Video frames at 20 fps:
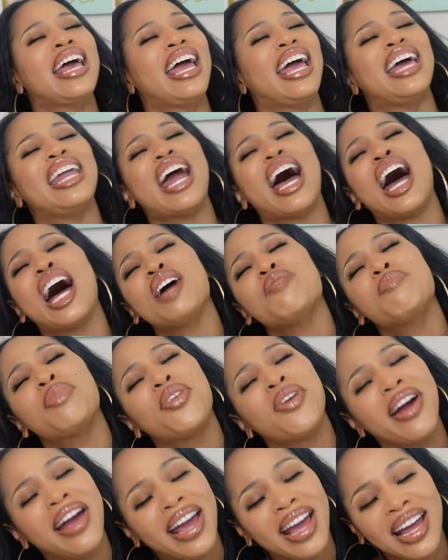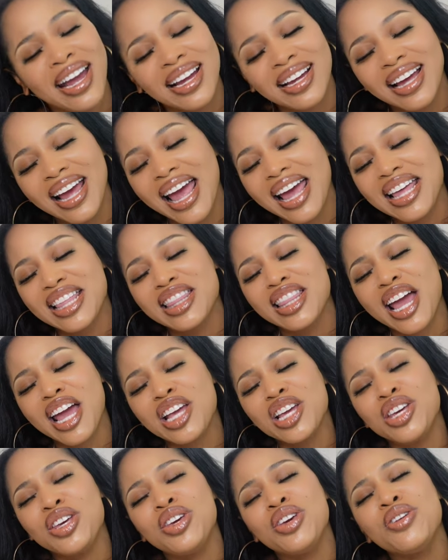And I pray
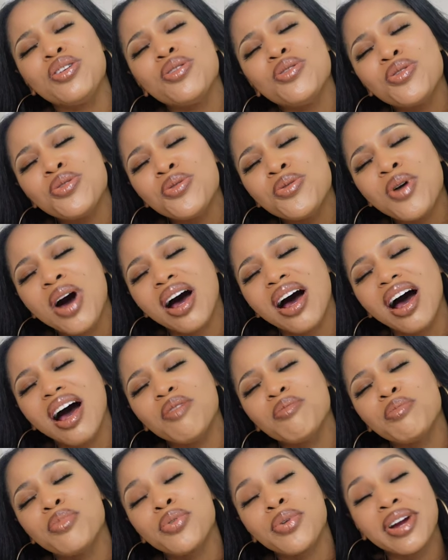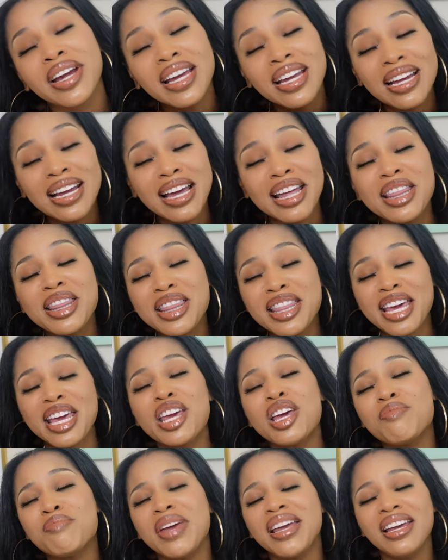that you bring
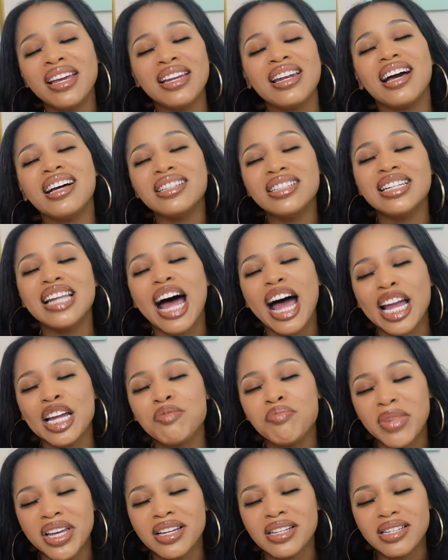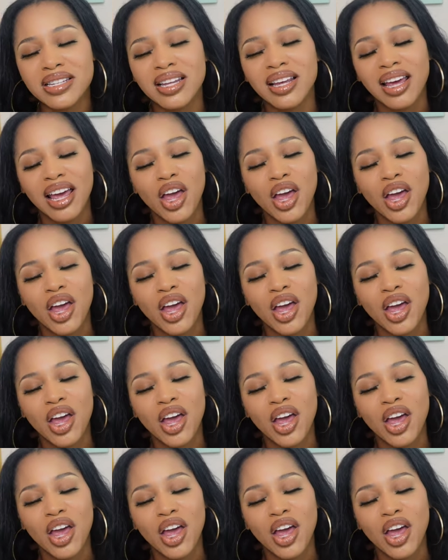them in alignment